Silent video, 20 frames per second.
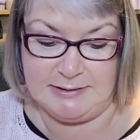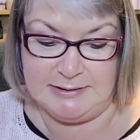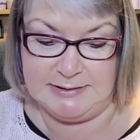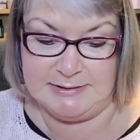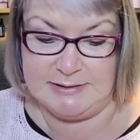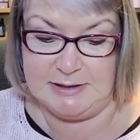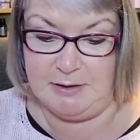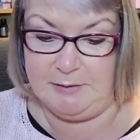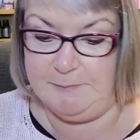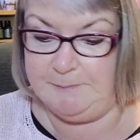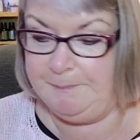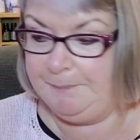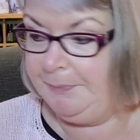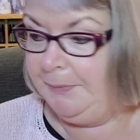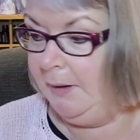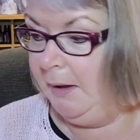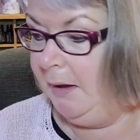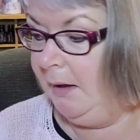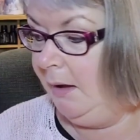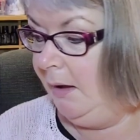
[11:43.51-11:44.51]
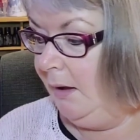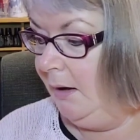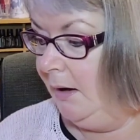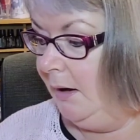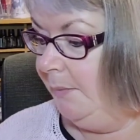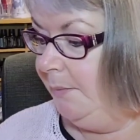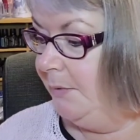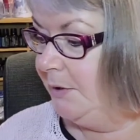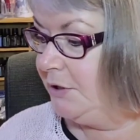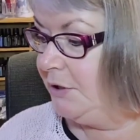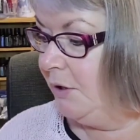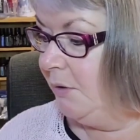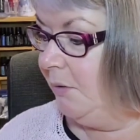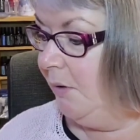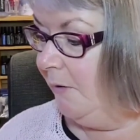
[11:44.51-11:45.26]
So let me show you.